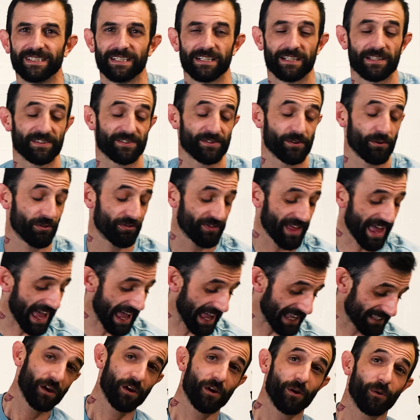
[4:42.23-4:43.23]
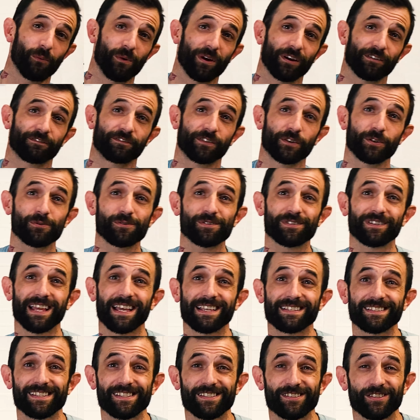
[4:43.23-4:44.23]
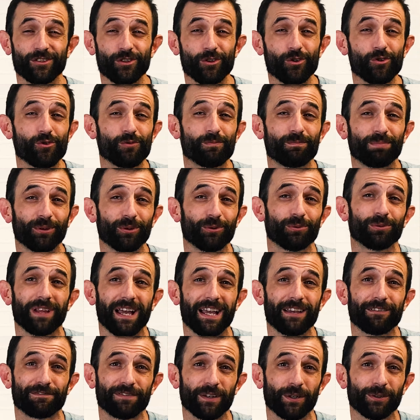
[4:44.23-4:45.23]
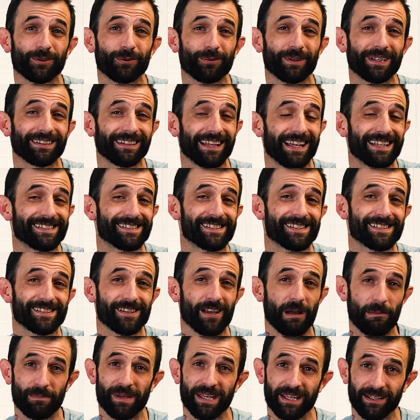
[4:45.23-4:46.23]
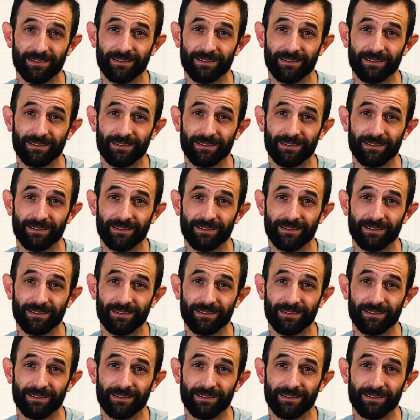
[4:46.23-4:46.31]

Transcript: So that's where Fused Lenses' new blue light filtering lenses come in.